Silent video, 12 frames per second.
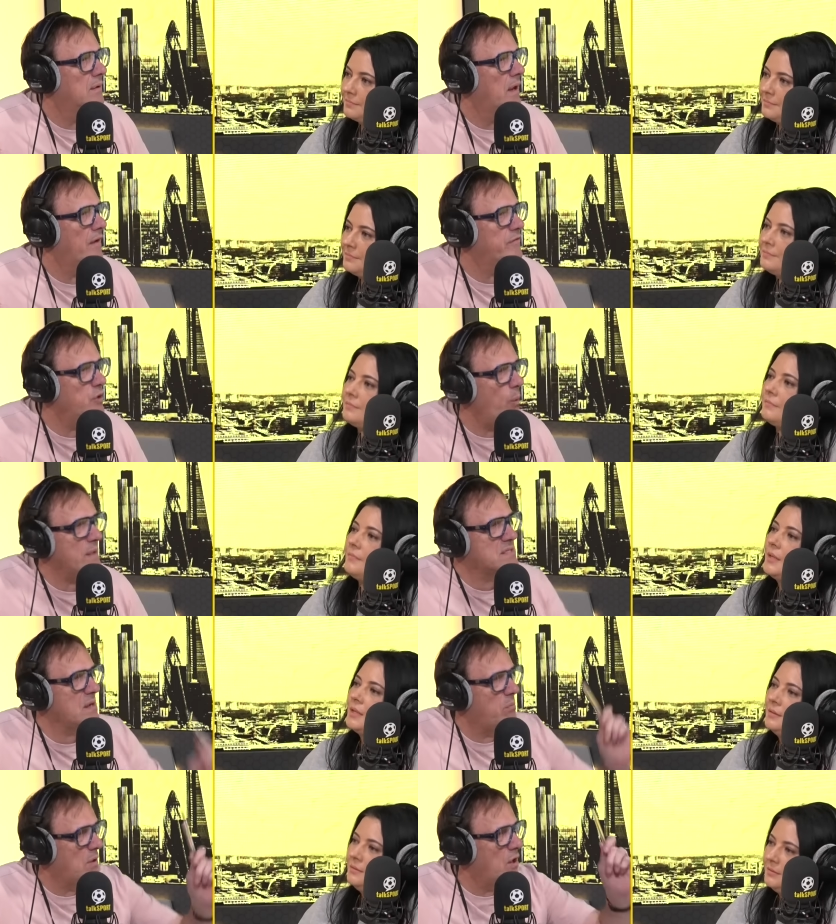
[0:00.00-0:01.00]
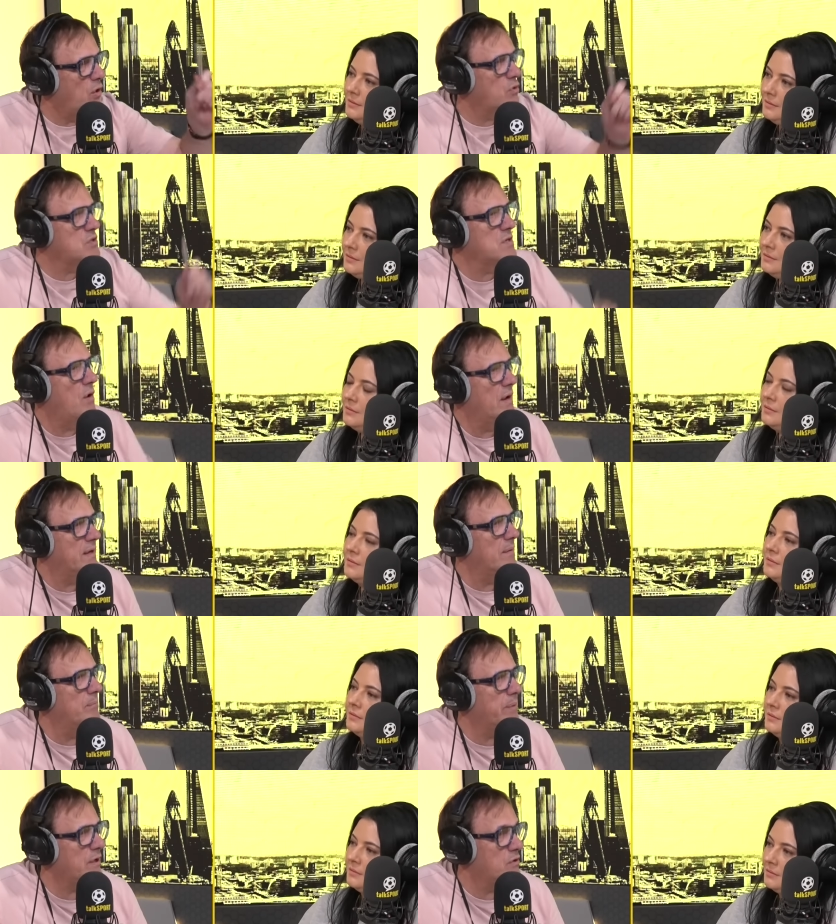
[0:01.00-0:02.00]
Speaker 1: Have you had someone alongside
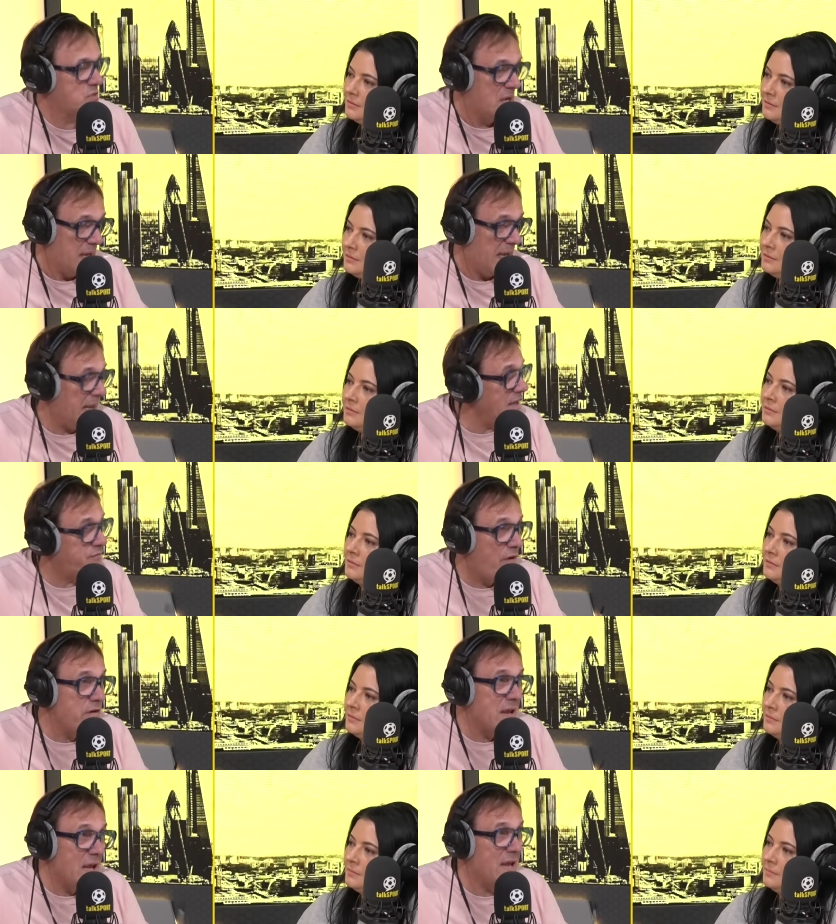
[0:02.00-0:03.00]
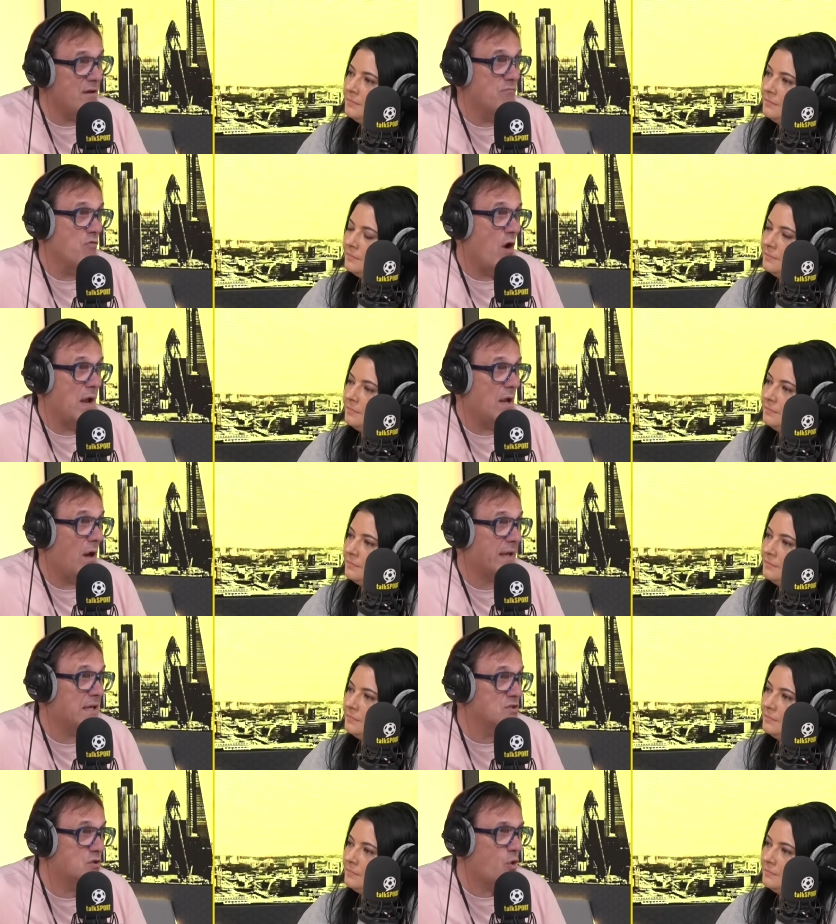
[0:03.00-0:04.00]
him? Because he's very Ian Wright-like.
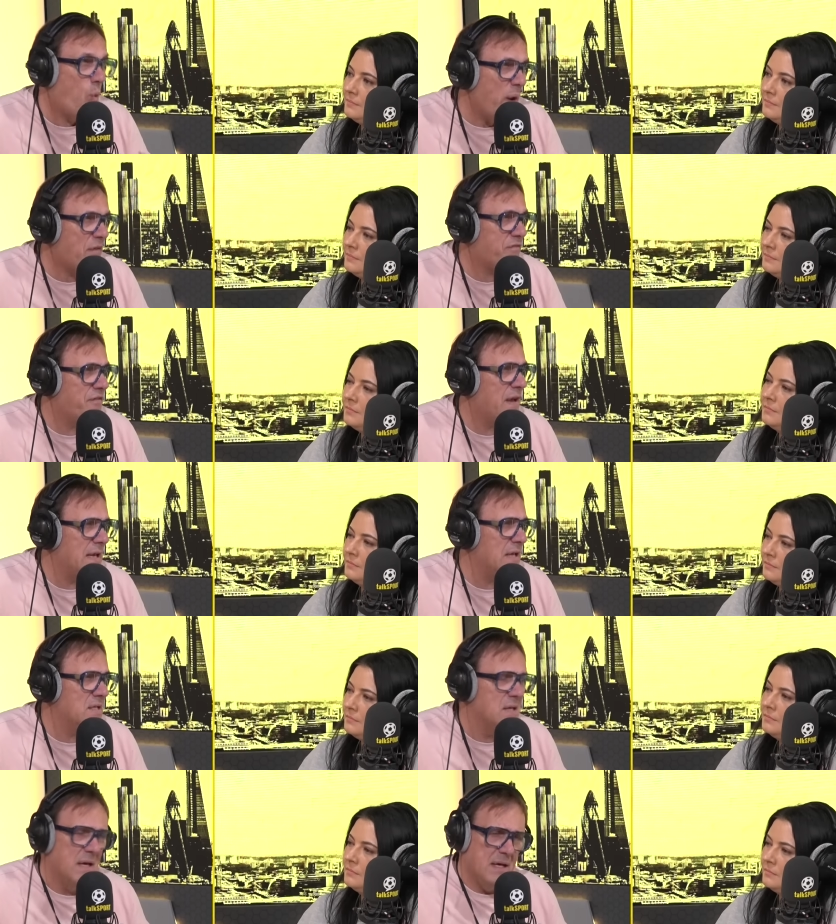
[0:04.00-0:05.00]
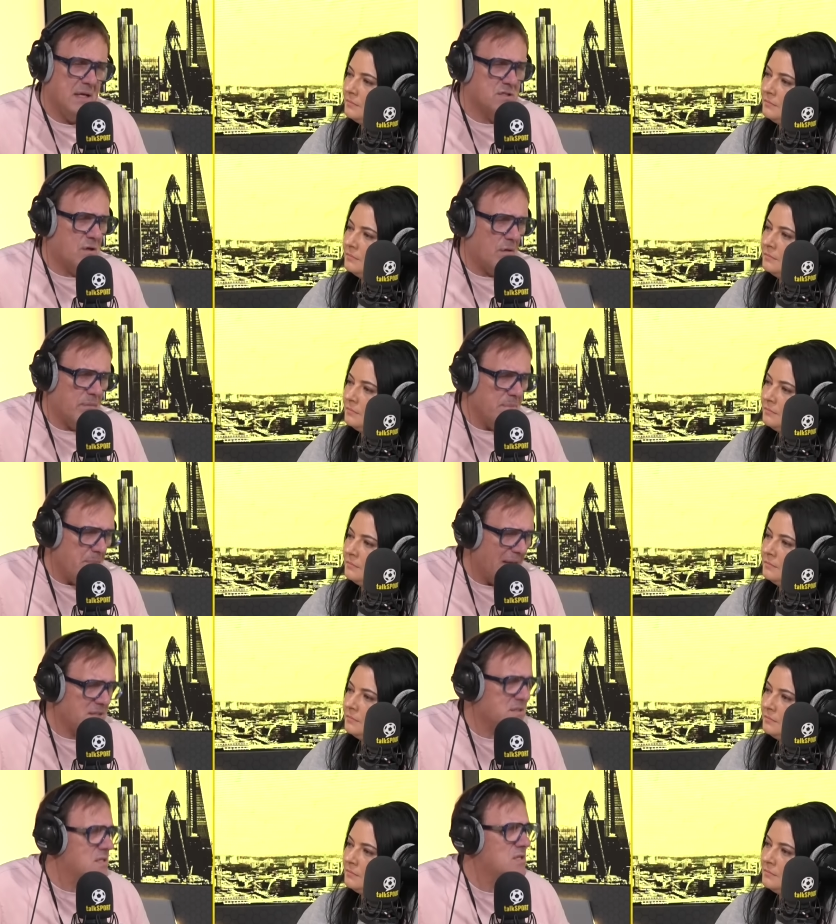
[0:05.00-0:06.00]
He's quick feet. He, he's got, he
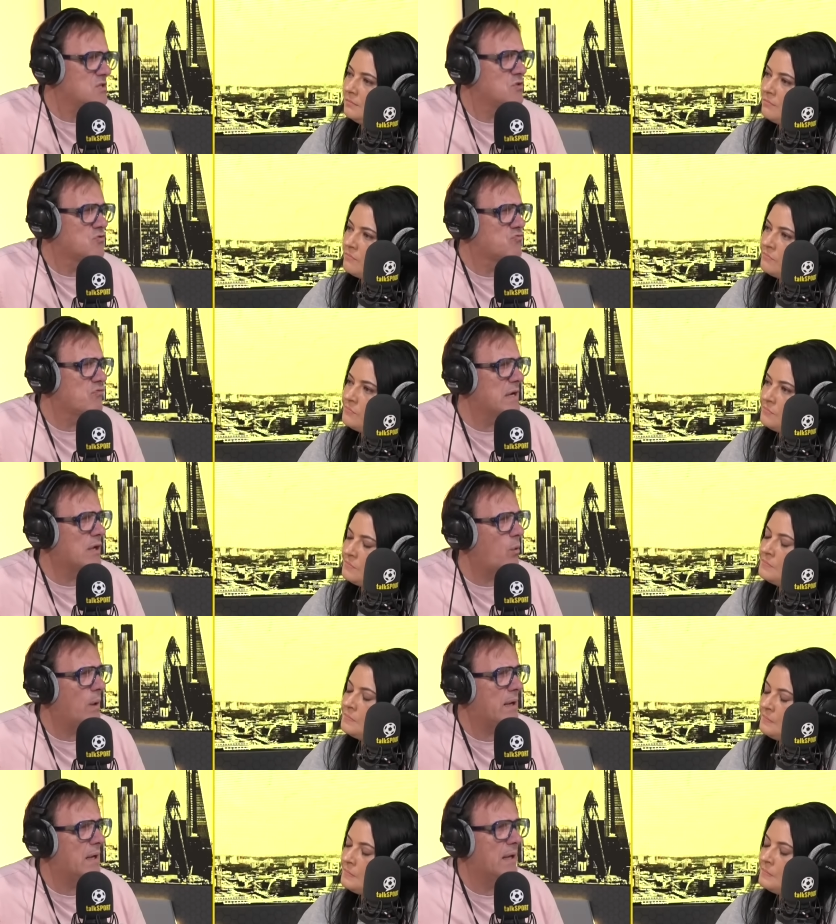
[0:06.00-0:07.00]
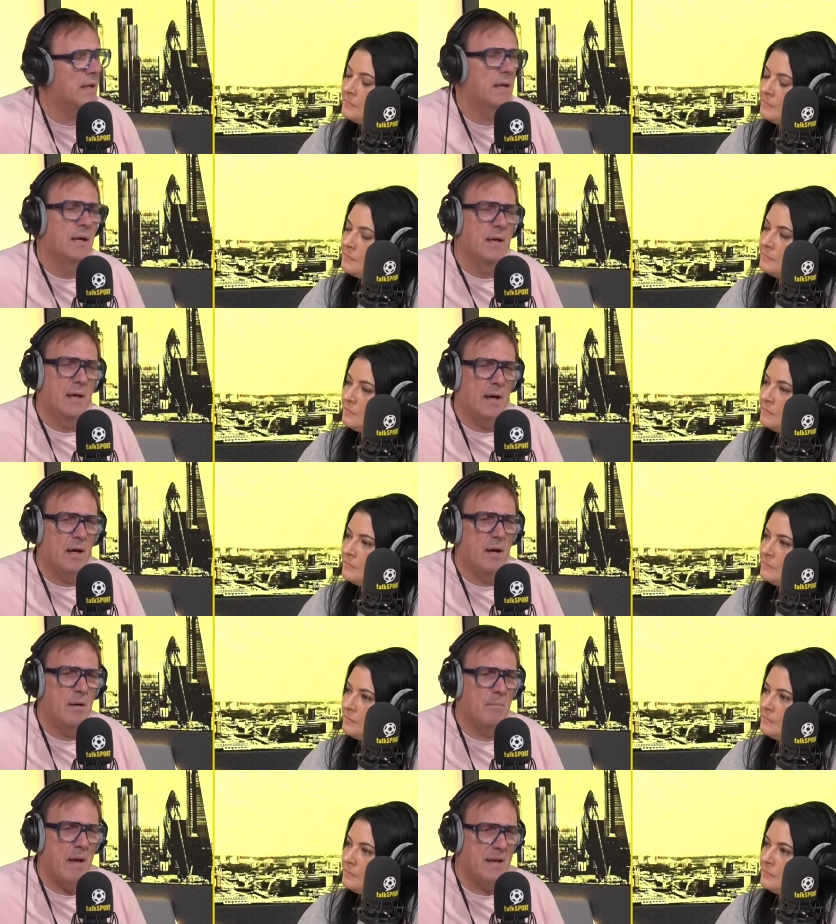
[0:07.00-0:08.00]
makes decisions really quickly.
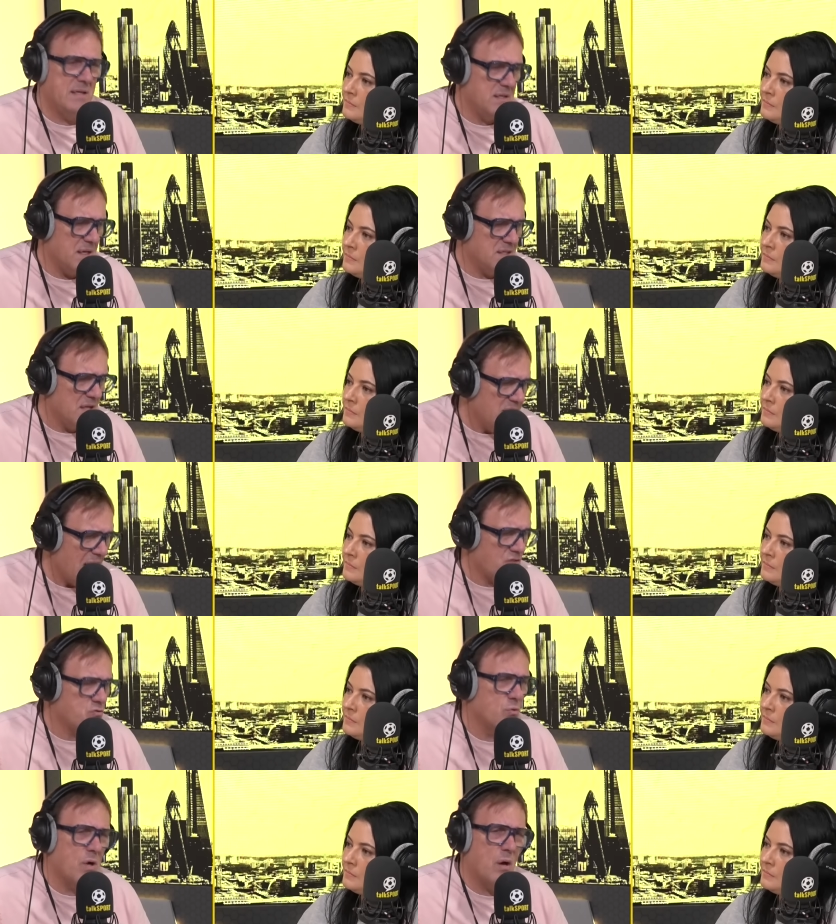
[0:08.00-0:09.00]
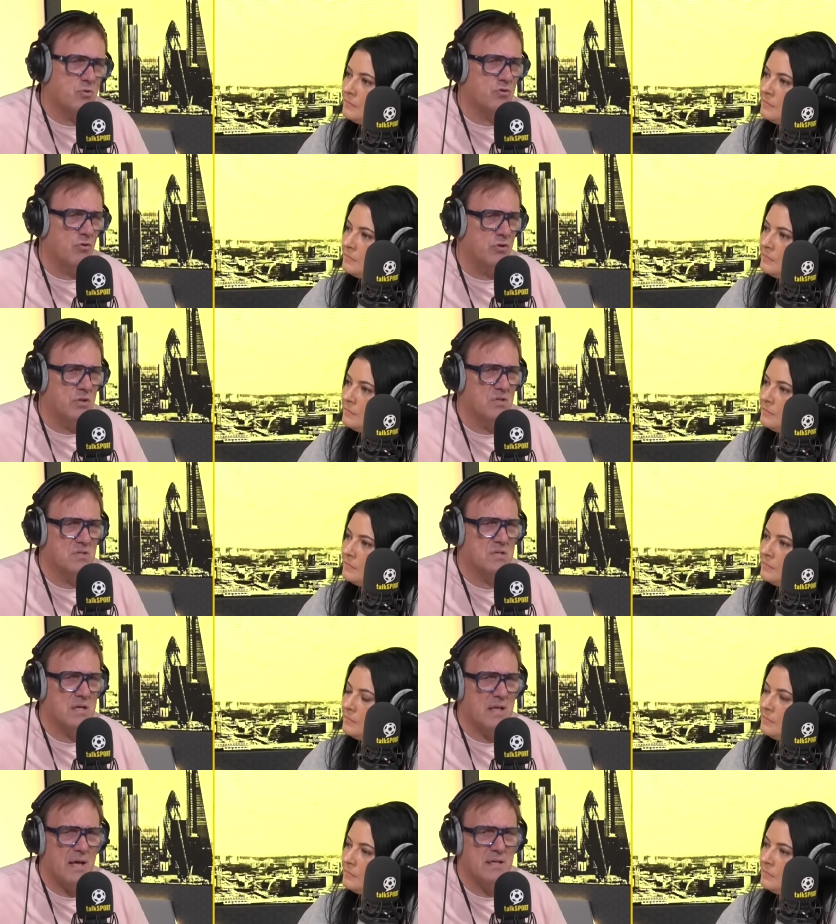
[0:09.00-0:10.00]
Um, and he, he's a natural goal scorer. You can
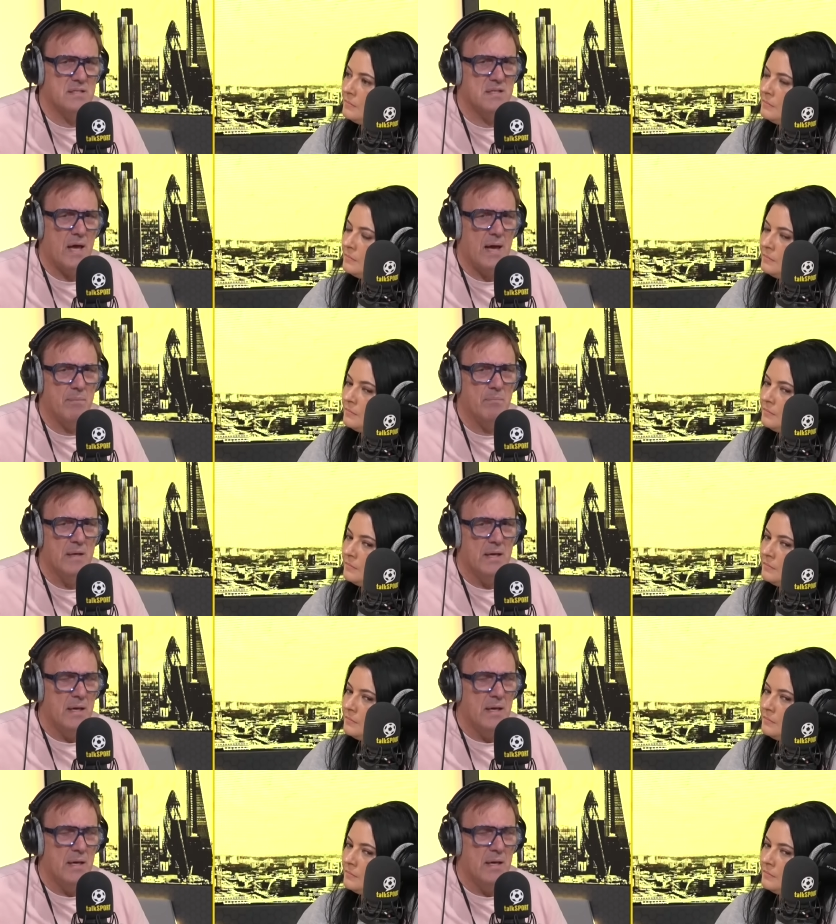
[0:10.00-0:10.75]
see that in his game.